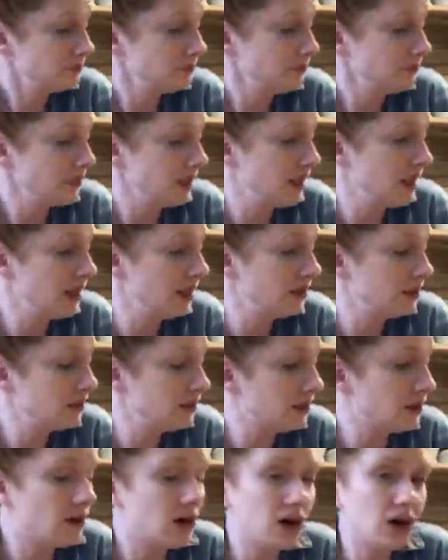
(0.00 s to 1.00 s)
And there
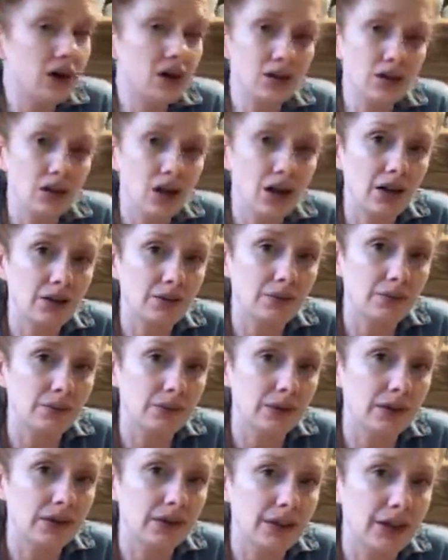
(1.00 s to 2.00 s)
are a lot of
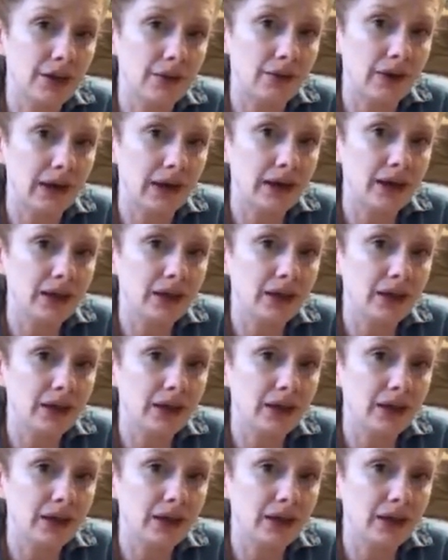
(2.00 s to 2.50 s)
really great